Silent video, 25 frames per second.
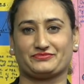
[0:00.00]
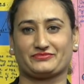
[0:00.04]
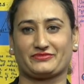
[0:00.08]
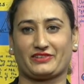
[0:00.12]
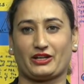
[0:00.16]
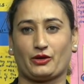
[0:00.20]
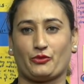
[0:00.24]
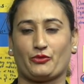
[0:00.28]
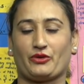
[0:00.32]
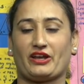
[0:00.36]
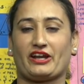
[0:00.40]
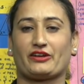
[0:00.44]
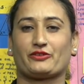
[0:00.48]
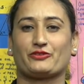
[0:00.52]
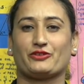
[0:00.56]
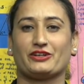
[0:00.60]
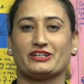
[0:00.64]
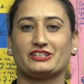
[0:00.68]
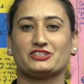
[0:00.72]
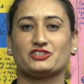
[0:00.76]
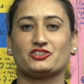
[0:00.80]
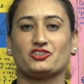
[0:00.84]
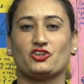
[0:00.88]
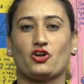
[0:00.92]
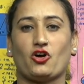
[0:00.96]
We are going
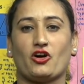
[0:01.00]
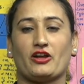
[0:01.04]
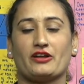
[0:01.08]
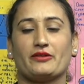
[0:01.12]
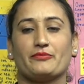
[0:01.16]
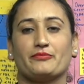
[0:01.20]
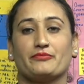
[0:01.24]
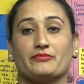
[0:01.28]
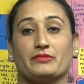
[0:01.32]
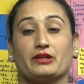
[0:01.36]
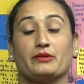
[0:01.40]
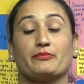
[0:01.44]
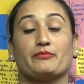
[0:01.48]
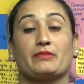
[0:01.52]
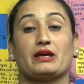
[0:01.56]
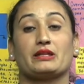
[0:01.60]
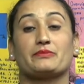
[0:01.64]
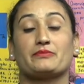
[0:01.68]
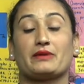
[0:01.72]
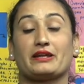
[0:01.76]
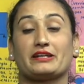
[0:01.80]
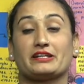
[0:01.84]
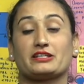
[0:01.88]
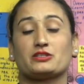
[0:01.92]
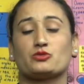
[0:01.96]
to learn in
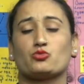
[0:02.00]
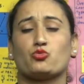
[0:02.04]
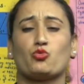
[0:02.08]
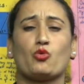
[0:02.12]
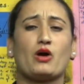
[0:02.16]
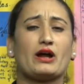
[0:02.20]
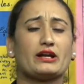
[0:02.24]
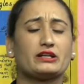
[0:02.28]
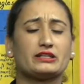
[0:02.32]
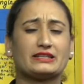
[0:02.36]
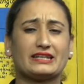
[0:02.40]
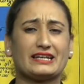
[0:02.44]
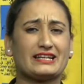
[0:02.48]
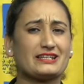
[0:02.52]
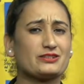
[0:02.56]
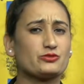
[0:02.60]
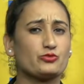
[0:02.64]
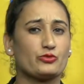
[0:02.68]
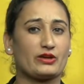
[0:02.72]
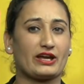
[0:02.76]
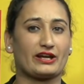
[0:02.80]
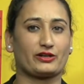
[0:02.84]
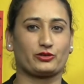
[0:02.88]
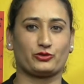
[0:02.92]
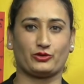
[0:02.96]
mathematics what things
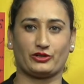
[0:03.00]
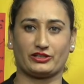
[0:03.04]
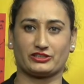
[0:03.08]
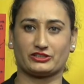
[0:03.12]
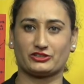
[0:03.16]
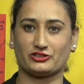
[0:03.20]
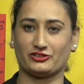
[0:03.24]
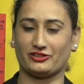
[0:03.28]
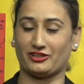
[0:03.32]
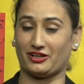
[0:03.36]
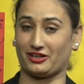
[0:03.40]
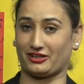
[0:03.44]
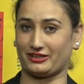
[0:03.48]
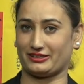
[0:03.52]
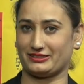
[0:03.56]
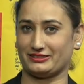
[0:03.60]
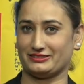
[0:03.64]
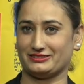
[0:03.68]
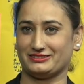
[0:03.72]
we are going to learn.